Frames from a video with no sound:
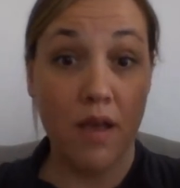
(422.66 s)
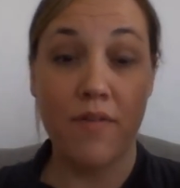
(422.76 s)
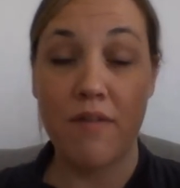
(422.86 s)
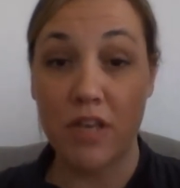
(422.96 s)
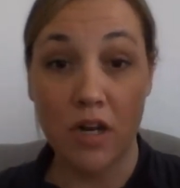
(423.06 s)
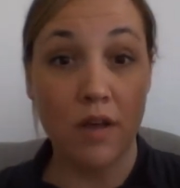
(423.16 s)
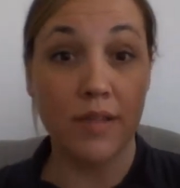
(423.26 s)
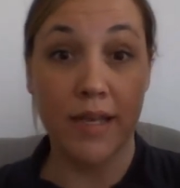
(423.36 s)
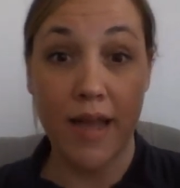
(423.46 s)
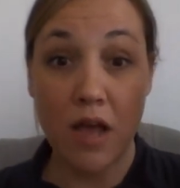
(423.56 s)
of having it all
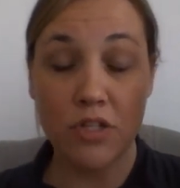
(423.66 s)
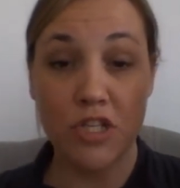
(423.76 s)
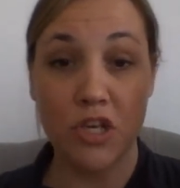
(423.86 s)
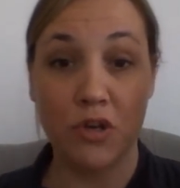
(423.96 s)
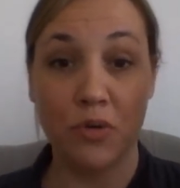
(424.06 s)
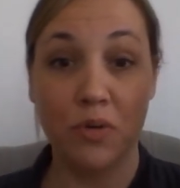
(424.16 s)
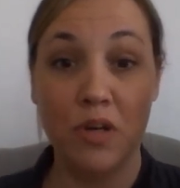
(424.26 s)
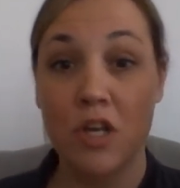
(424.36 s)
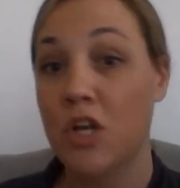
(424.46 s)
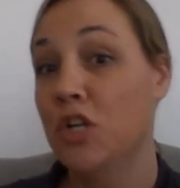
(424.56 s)
laid out to you
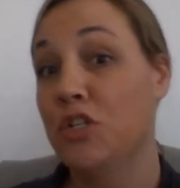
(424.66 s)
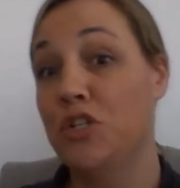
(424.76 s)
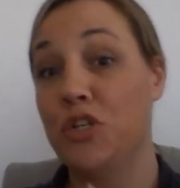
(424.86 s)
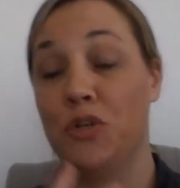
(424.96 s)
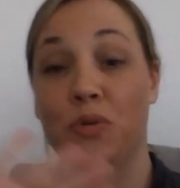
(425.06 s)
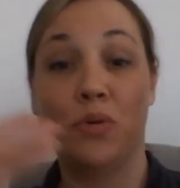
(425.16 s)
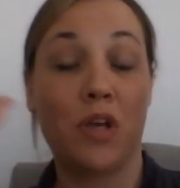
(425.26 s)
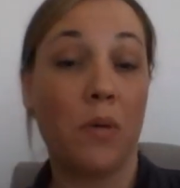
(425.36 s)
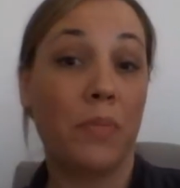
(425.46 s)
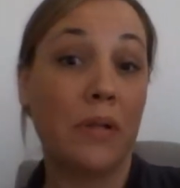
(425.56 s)
to
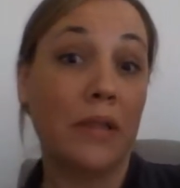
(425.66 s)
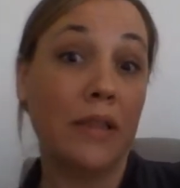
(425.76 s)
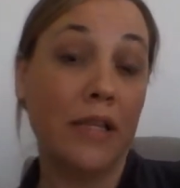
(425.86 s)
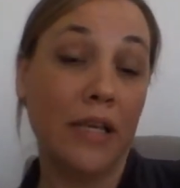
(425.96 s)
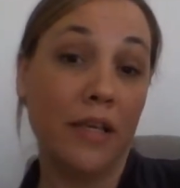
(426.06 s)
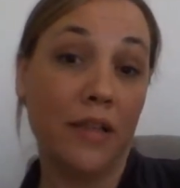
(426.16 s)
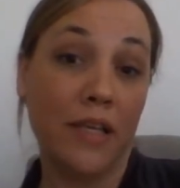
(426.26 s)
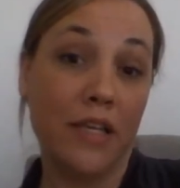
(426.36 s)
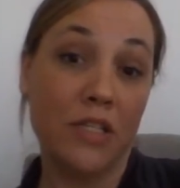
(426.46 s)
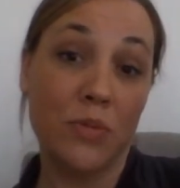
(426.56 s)

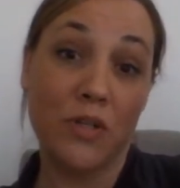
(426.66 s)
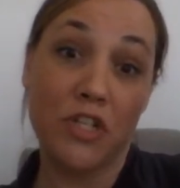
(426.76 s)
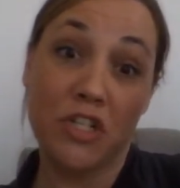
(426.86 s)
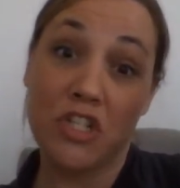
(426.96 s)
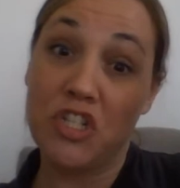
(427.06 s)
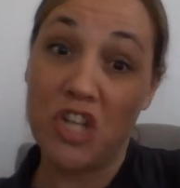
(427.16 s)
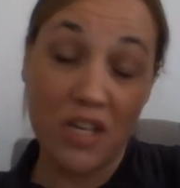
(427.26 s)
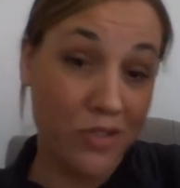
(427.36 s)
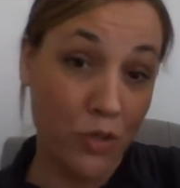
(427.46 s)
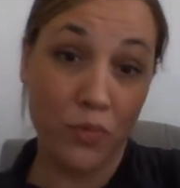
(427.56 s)
completely switching to
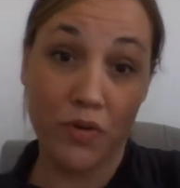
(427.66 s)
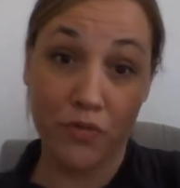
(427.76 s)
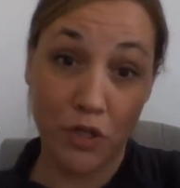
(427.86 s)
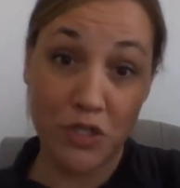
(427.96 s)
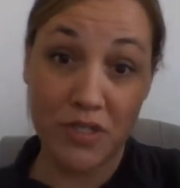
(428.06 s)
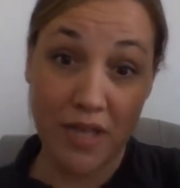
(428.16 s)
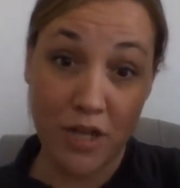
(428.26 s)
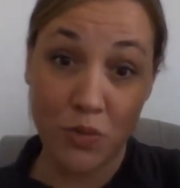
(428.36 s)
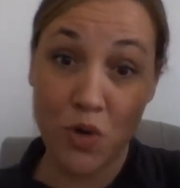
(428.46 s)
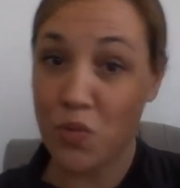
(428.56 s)
just a reverse
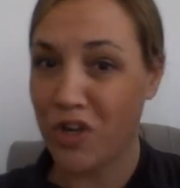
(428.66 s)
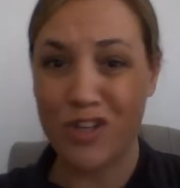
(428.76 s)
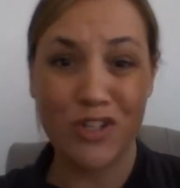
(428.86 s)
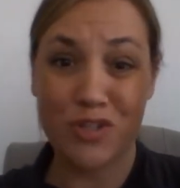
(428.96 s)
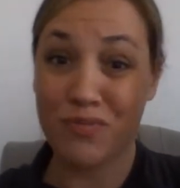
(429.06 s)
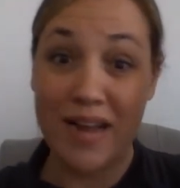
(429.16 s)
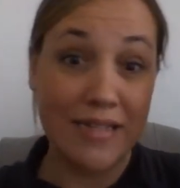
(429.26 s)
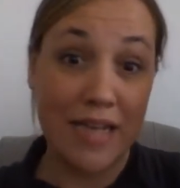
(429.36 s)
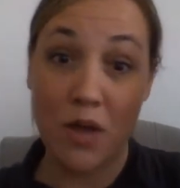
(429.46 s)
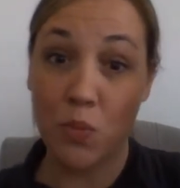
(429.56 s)
schedule where you just
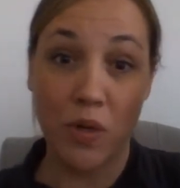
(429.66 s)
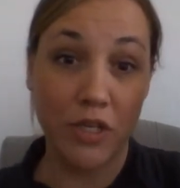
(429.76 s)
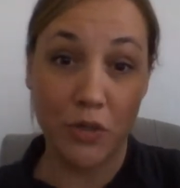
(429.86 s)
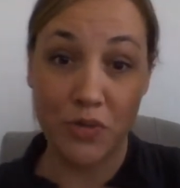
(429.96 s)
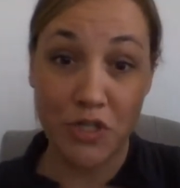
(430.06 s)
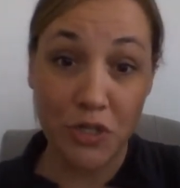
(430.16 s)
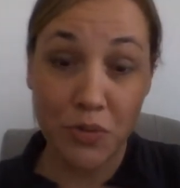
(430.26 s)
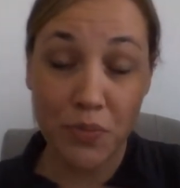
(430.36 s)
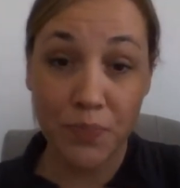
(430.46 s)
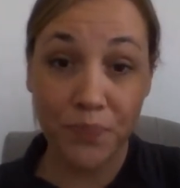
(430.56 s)
write down what you
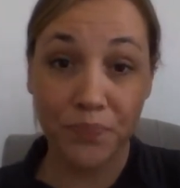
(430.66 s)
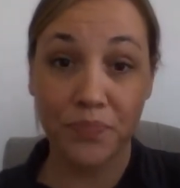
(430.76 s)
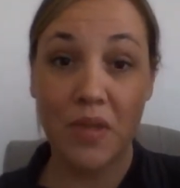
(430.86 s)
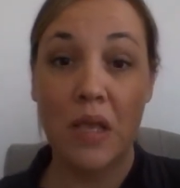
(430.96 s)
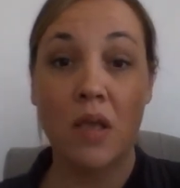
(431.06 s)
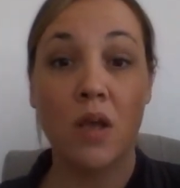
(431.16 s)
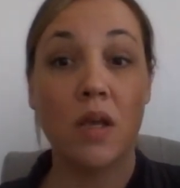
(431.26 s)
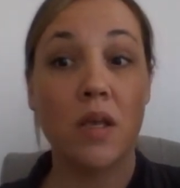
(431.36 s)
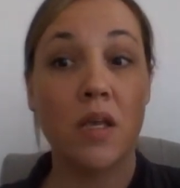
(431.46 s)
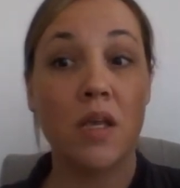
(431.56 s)
do
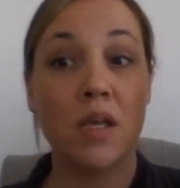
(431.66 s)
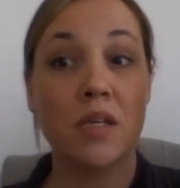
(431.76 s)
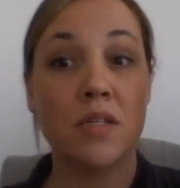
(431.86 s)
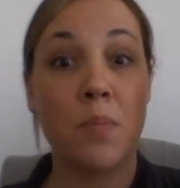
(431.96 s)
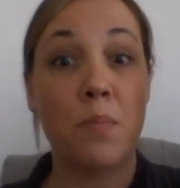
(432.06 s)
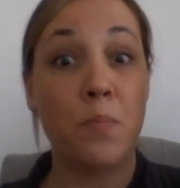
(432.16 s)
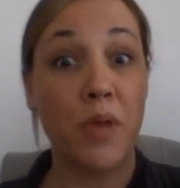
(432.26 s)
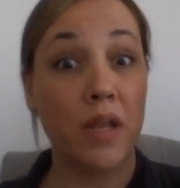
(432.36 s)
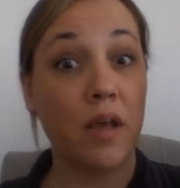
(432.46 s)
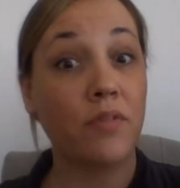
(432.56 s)
is a
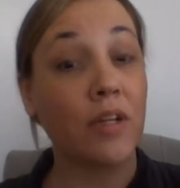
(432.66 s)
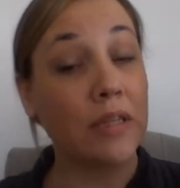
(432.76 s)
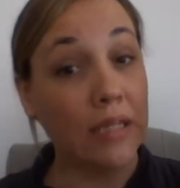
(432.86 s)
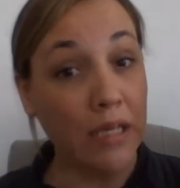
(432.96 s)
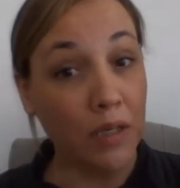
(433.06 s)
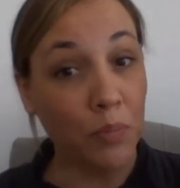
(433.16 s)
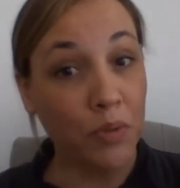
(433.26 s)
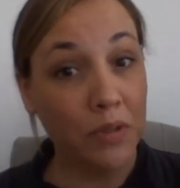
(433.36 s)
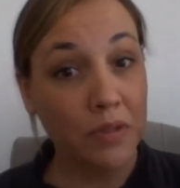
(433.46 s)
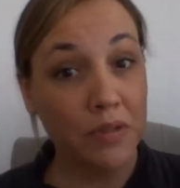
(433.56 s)
bit of a leap
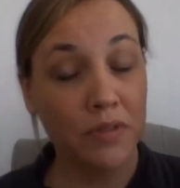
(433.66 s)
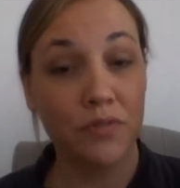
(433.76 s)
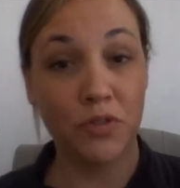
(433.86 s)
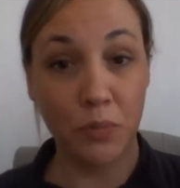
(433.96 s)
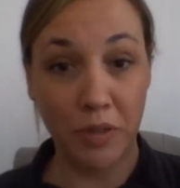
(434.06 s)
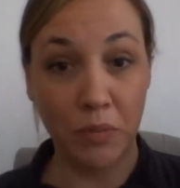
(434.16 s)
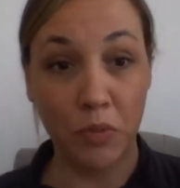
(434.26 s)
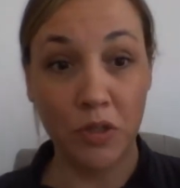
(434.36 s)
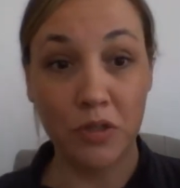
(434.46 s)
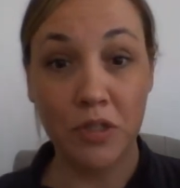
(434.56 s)
for
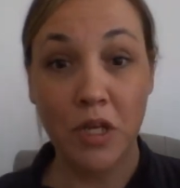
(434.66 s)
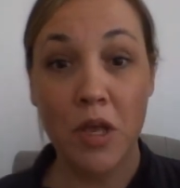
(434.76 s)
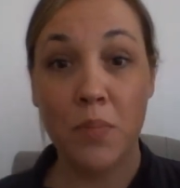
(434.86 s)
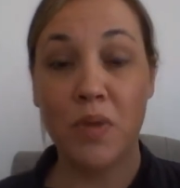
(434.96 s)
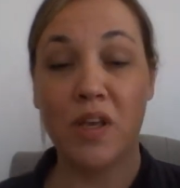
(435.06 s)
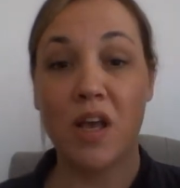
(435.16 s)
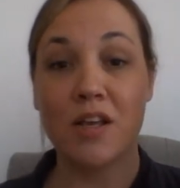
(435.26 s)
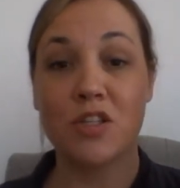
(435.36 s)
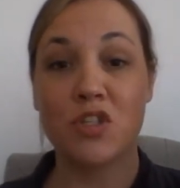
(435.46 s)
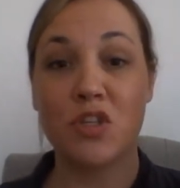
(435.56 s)
people
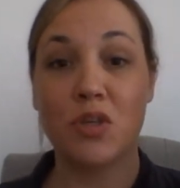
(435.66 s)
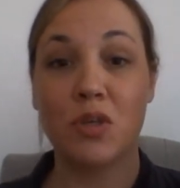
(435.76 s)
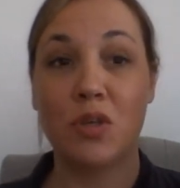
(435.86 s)
because